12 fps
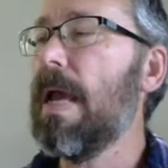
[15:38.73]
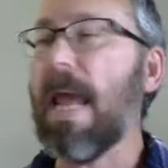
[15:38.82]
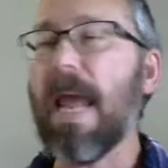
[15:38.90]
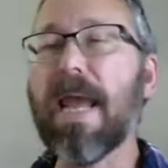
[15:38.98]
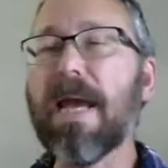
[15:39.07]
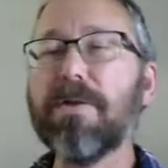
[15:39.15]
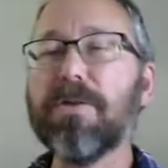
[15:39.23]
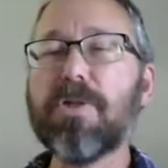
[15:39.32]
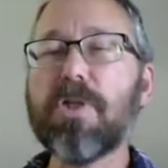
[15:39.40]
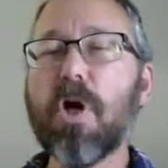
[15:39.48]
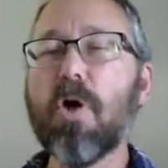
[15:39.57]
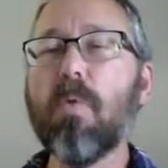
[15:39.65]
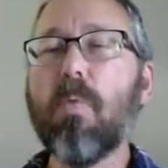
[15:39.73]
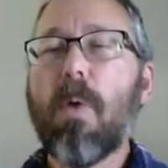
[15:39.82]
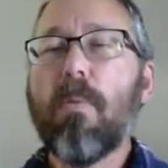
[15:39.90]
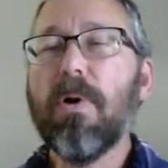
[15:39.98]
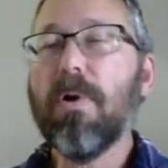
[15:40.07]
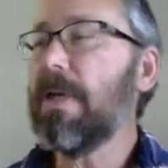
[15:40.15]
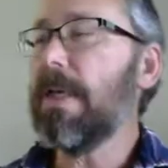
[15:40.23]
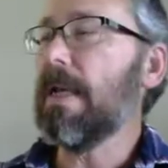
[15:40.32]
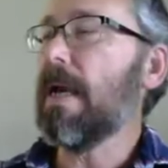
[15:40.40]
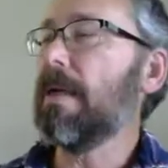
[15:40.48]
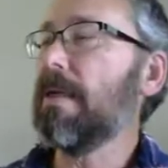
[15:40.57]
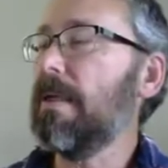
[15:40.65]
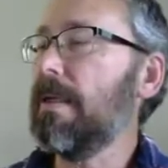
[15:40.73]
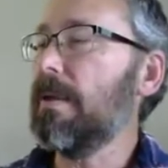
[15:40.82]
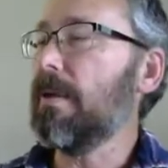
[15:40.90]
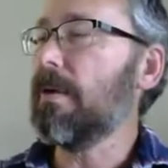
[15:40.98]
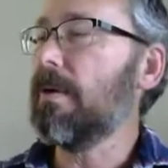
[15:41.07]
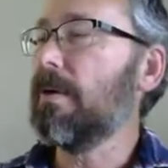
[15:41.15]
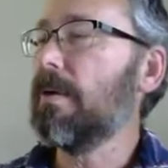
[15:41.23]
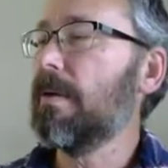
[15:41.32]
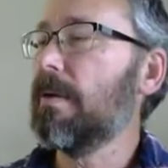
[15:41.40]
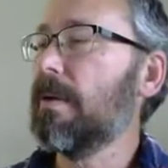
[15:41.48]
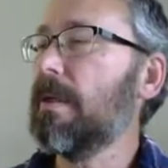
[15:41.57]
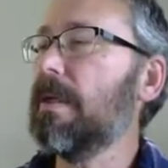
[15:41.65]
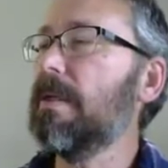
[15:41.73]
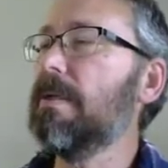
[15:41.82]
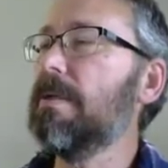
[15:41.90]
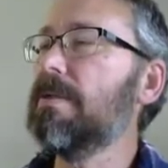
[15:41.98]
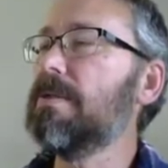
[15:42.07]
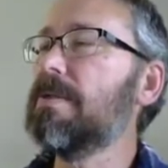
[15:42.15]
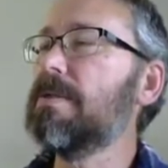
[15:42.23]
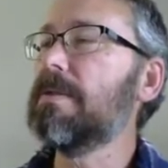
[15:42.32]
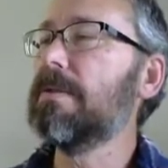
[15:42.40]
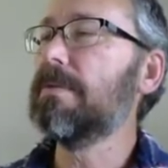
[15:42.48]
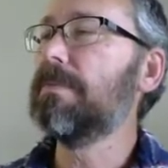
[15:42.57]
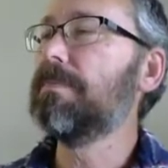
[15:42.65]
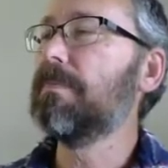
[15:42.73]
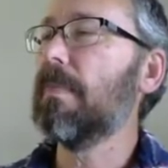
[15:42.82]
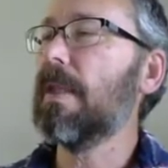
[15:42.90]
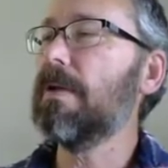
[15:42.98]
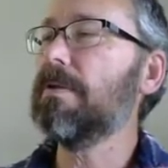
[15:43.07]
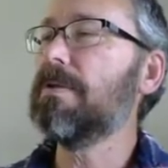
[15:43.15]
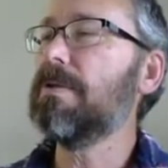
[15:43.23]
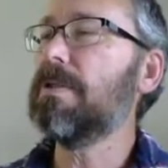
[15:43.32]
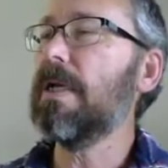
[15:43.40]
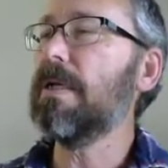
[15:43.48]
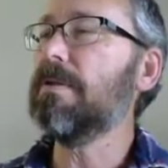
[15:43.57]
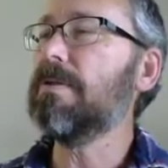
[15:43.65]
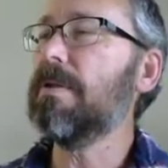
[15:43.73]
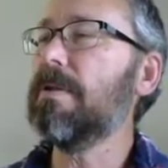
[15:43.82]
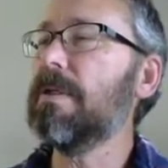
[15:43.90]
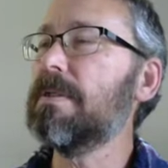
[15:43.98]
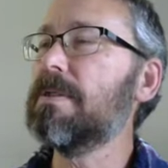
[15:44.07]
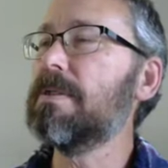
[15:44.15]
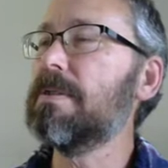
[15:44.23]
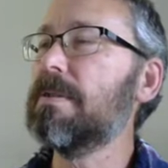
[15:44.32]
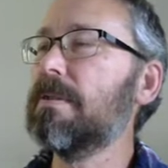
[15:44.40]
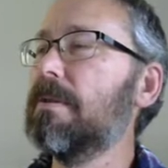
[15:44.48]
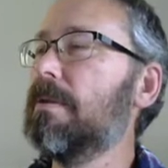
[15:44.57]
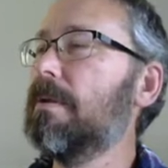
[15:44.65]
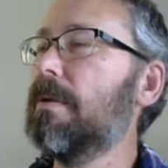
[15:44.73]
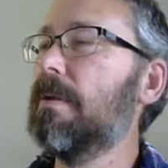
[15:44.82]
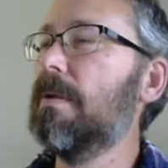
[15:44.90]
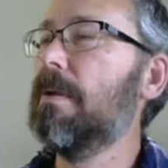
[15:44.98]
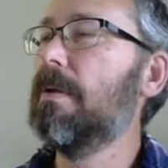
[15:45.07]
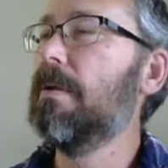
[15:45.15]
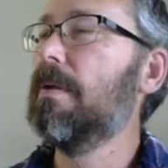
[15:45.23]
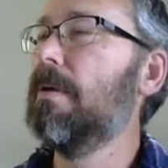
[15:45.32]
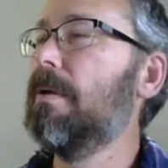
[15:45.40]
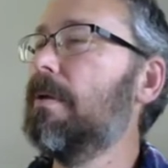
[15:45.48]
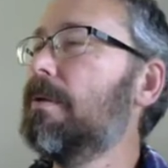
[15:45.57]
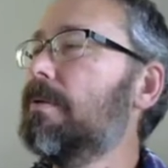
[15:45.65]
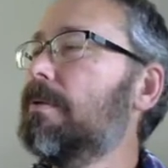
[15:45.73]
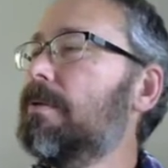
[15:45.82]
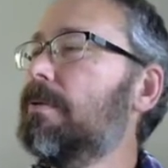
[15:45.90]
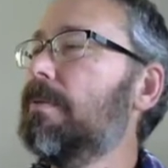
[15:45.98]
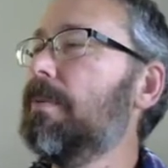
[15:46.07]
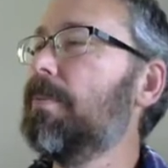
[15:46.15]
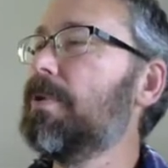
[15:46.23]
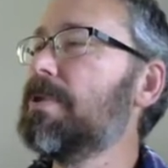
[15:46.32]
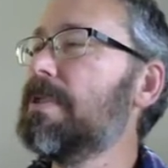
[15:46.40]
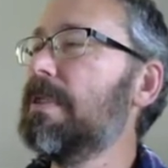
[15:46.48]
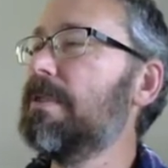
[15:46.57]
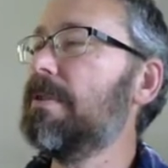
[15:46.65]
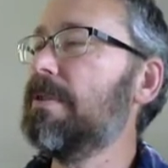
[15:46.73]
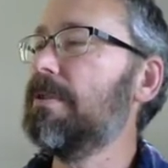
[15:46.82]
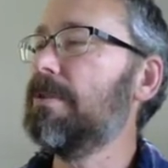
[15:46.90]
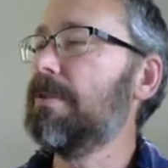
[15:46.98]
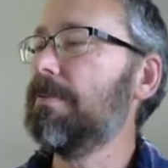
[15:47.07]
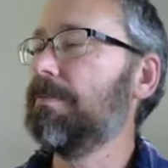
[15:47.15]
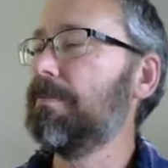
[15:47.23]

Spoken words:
And so what we're looking at here is, let's change this to a percentage.